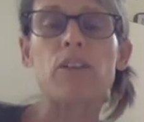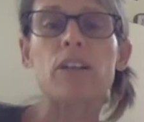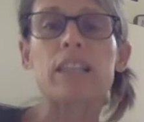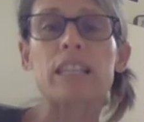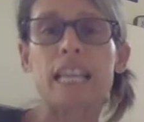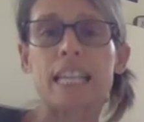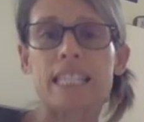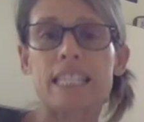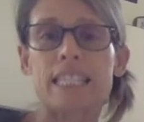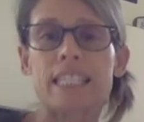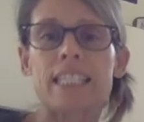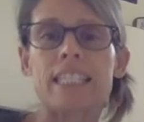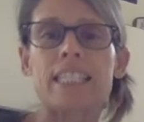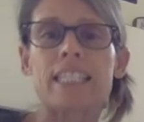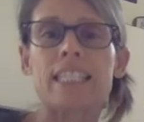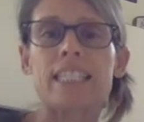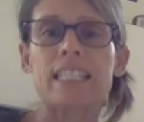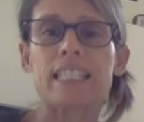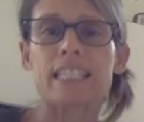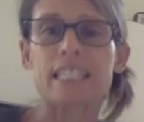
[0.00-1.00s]
for lesson
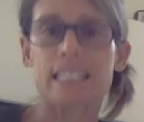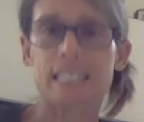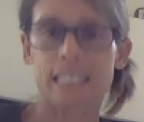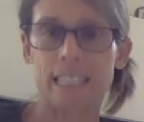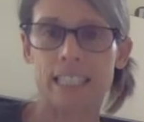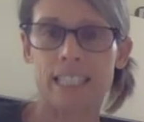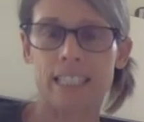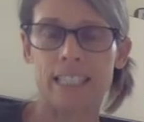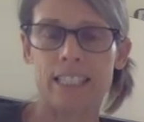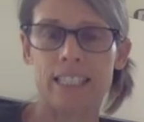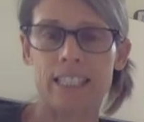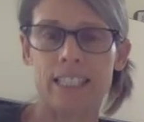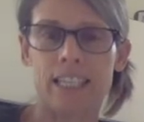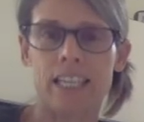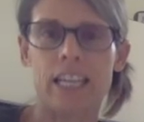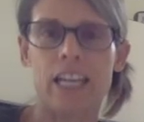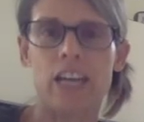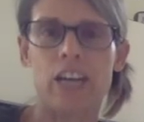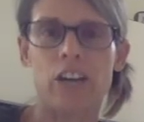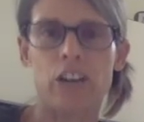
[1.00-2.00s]
six
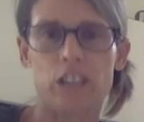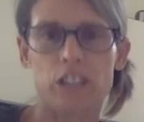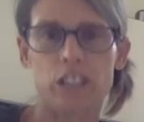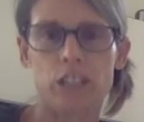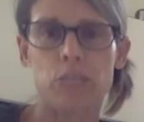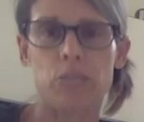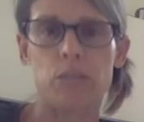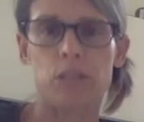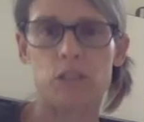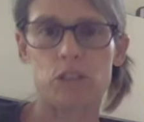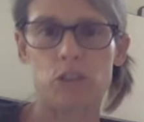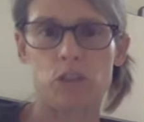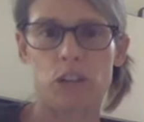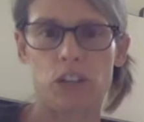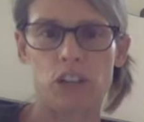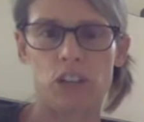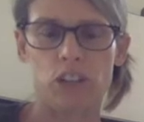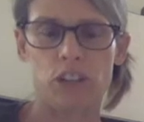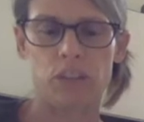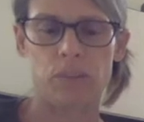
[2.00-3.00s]
in our SIPPS
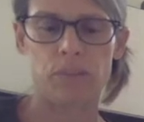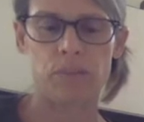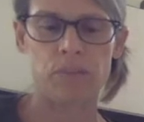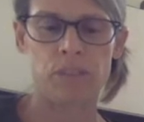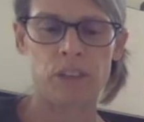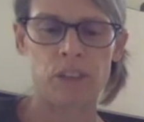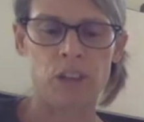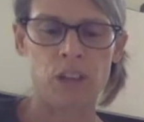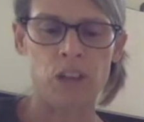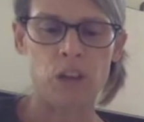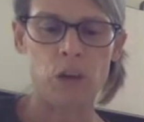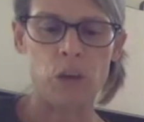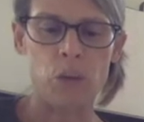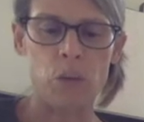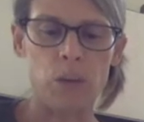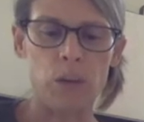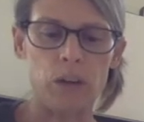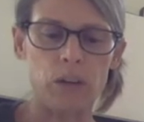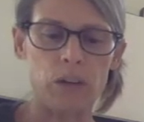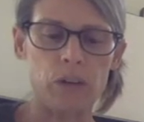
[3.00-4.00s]
instruction.
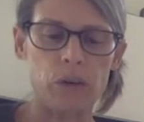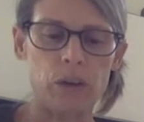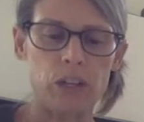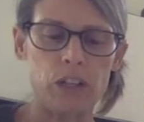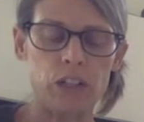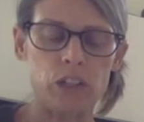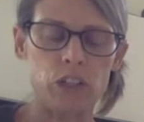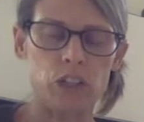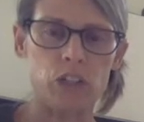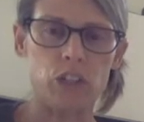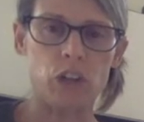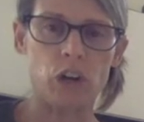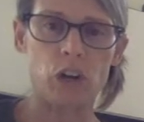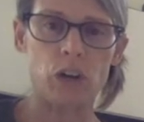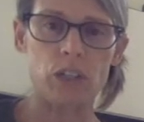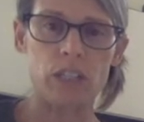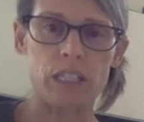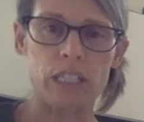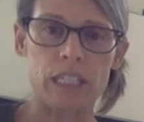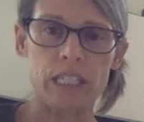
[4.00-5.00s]
We are going to
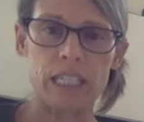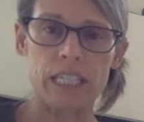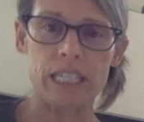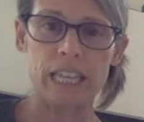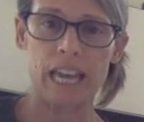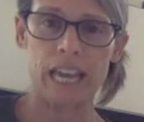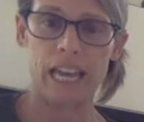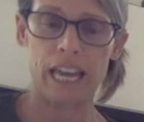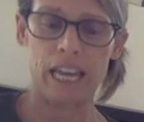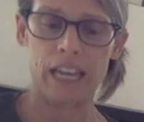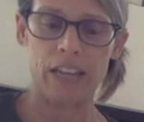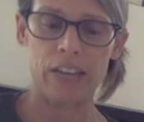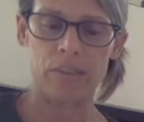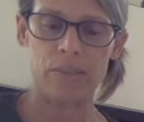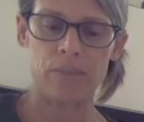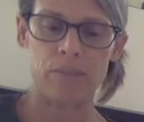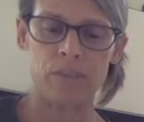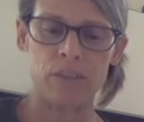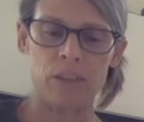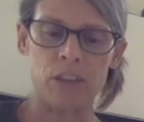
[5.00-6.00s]
start today
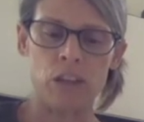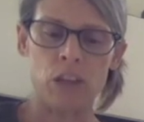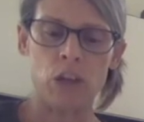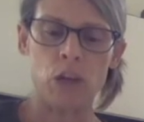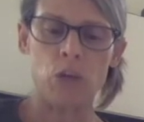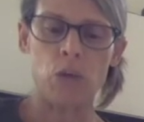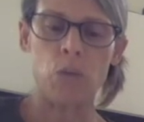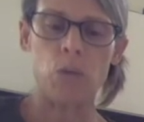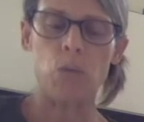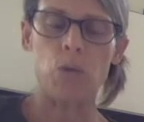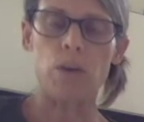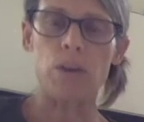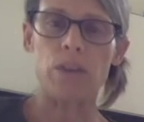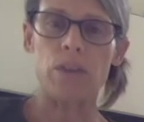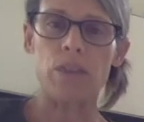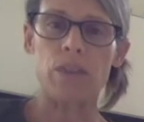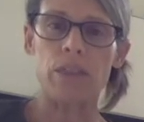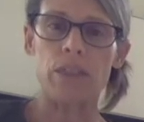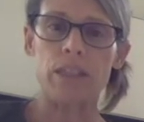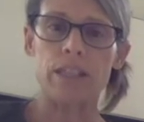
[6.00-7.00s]

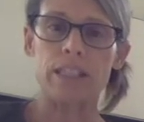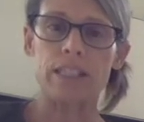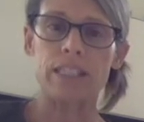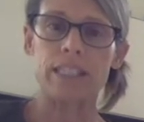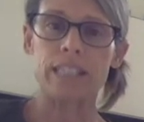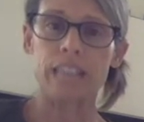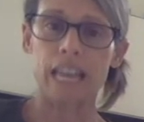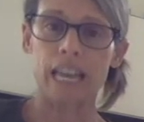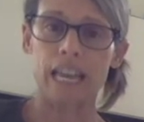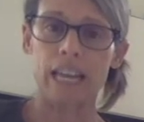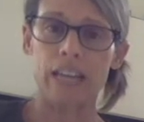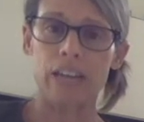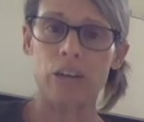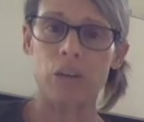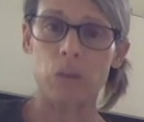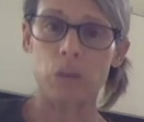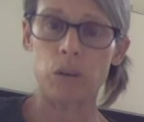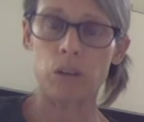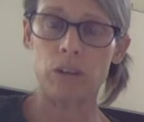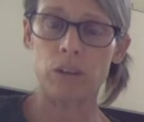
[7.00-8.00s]
with saying a
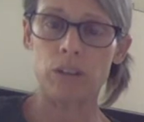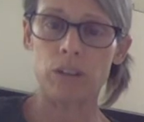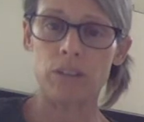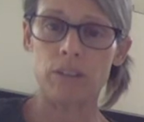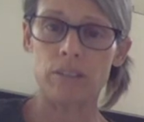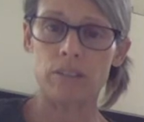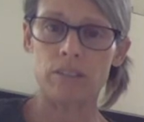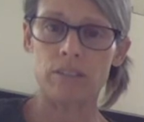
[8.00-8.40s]
word,